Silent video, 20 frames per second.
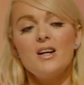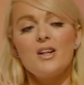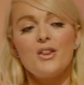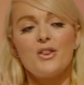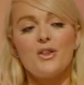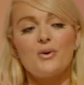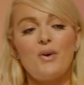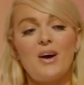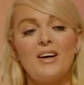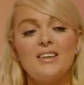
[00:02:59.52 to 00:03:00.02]

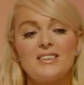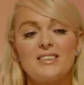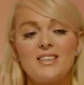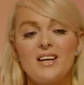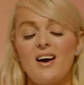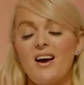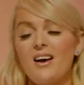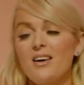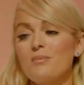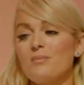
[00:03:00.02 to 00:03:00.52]
The right
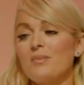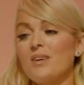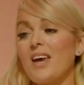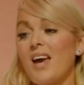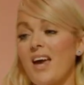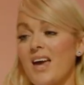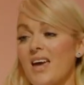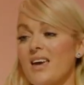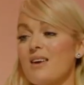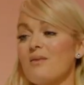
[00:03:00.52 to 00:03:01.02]
time
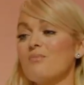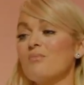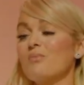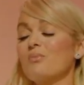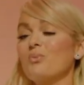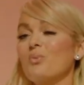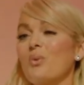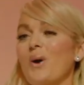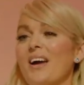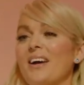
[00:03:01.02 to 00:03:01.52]
came
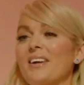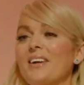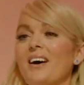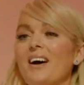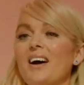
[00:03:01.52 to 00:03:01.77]
when